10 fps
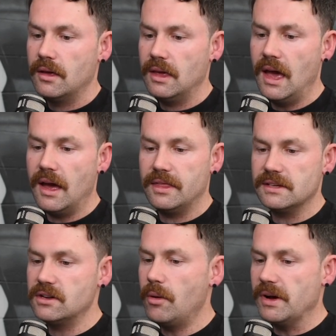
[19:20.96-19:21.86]

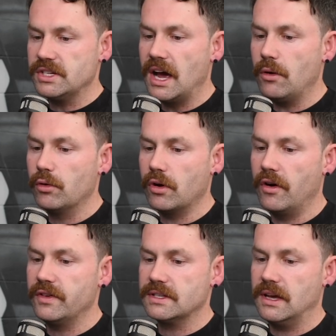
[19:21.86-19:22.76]
There's not much at hooker,
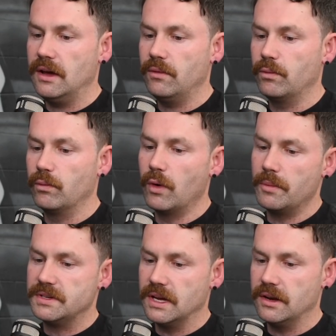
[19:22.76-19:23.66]
obviously.
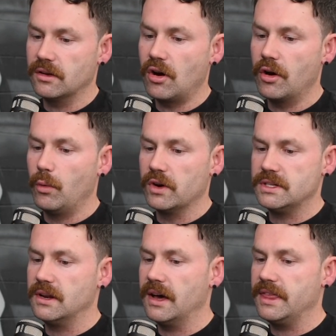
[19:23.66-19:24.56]
Robson, Connor
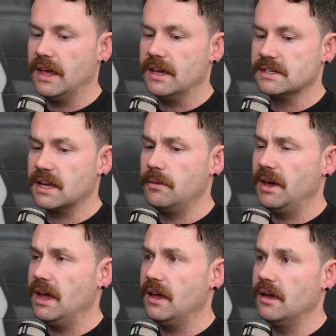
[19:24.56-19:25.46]
Watson, I think is going to
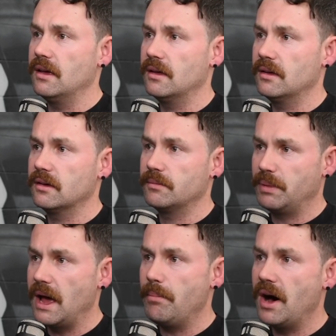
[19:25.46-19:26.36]

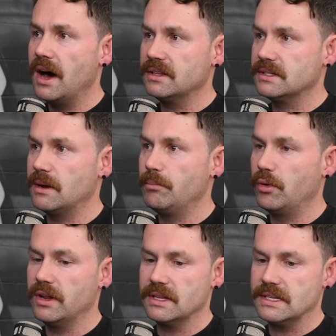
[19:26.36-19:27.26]
play a part at some
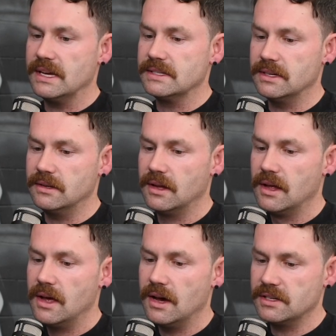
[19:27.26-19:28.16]
point in the season,
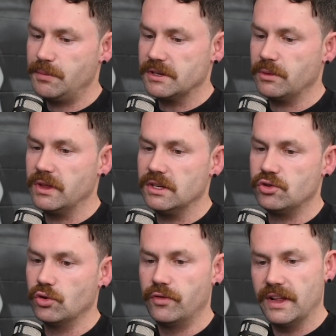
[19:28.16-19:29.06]
especially with his
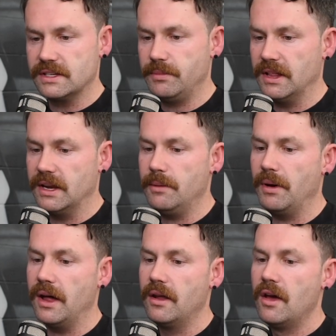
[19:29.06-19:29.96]
dual flexibility.
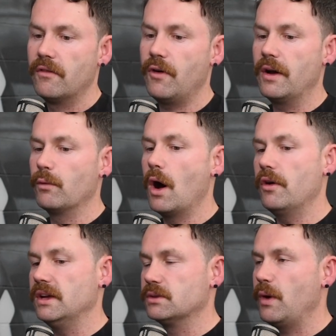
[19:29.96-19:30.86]
But front row
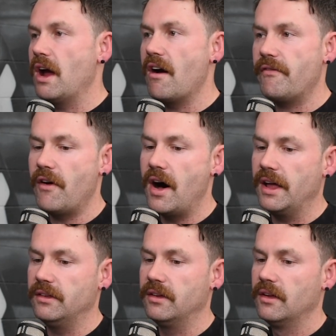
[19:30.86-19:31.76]
is where I
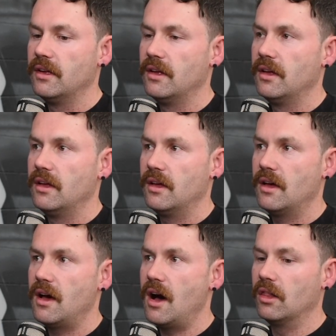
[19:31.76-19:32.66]
find
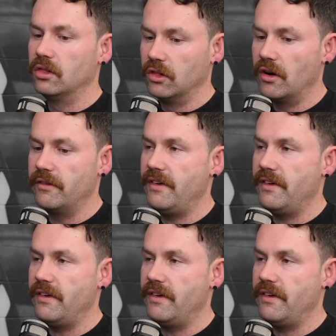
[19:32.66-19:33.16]
a lot of